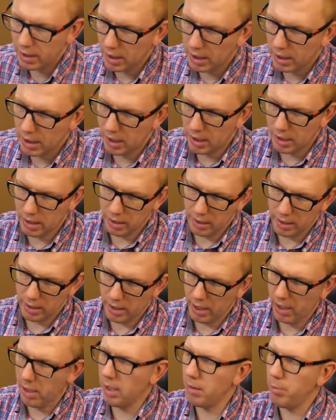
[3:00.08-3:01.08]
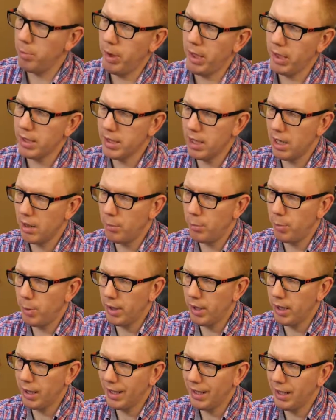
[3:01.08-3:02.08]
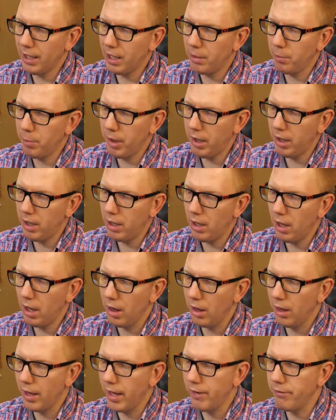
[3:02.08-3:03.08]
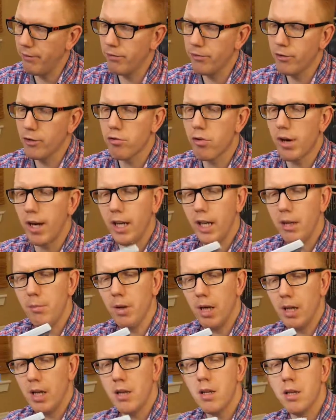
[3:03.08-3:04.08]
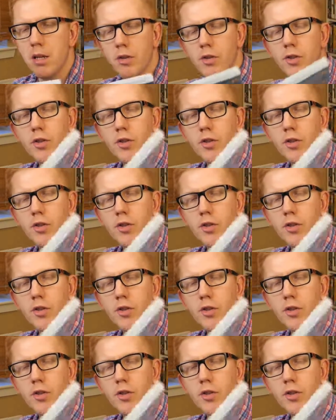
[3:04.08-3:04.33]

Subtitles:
Then picked up Kingpin, Life of Crime, another